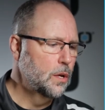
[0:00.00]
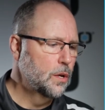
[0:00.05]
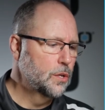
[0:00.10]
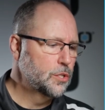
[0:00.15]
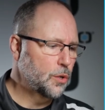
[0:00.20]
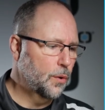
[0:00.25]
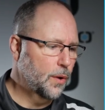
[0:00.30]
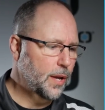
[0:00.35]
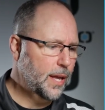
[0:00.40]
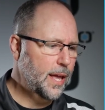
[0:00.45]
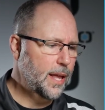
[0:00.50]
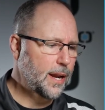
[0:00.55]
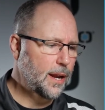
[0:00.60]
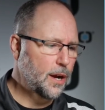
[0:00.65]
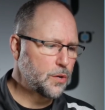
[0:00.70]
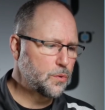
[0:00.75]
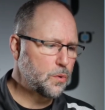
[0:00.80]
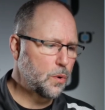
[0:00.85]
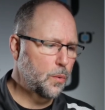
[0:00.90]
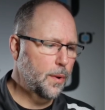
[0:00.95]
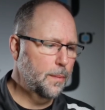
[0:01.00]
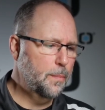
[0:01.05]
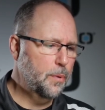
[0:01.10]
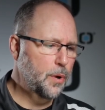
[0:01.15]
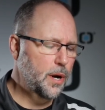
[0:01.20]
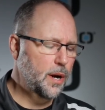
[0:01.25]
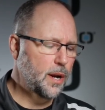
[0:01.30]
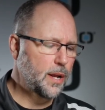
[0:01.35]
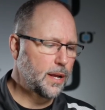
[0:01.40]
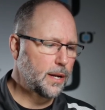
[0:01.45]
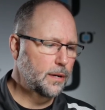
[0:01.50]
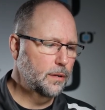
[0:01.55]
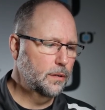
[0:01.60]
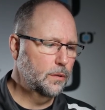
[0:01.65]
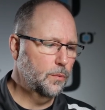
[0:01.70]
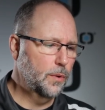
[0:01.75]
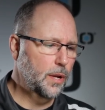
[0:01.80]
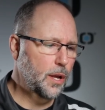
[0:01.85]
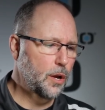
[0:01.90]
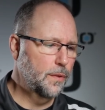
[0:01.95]
So again, here's where we put it in.
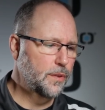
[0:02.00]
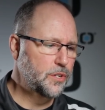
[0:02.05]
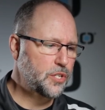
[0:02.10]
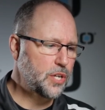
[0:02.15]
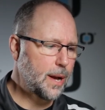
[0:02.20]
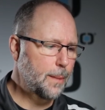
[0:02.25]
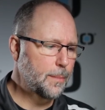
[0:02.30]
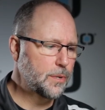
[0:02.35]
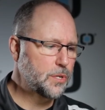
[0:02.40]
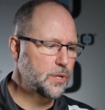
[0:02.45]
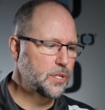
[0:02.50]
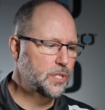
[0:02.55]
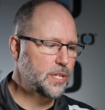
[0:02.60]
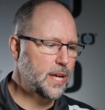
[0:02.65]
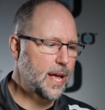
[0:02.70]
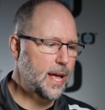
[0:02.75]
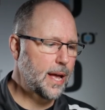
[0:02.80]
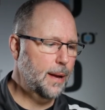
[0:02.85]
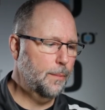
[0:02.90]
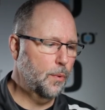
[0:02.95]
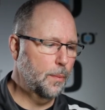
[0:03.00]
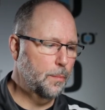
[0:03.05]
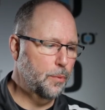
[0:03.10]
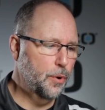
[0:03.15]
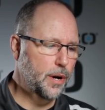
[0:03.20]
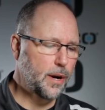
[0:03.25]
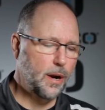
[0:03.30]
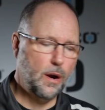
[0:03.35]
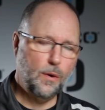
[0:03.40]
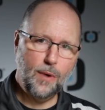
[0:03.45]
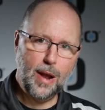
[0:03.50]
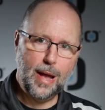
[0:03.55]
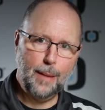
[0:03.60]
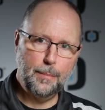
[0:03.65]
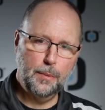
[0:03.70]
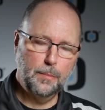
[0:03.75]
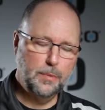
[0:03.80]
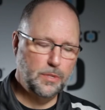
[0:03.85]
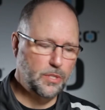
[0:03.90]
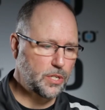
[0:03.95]
We go to the geometry tab, we put in our
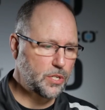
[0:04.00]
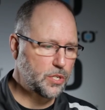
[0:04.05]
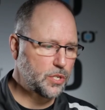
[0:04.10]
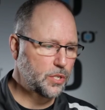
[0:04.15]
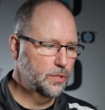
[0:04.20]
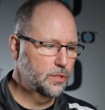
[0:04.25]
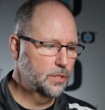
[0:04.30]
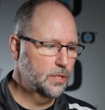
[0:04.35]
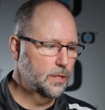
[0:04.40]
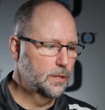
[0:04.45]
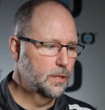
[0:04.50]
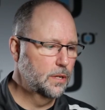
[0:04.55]
rapid positions.